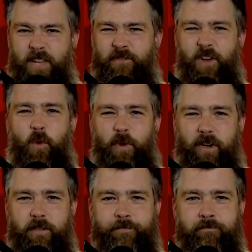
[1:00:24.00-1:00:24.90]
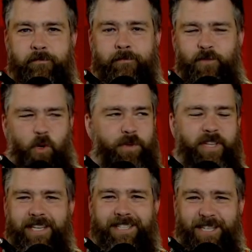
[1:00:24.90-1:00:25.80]
That felt weird.
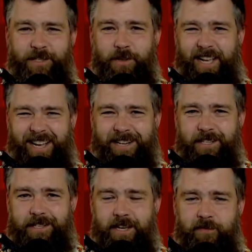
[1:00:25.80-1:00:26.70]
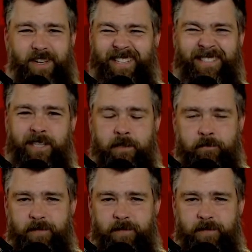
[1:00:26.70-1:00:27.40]
Normally I censor that kind of stuff. I didn't.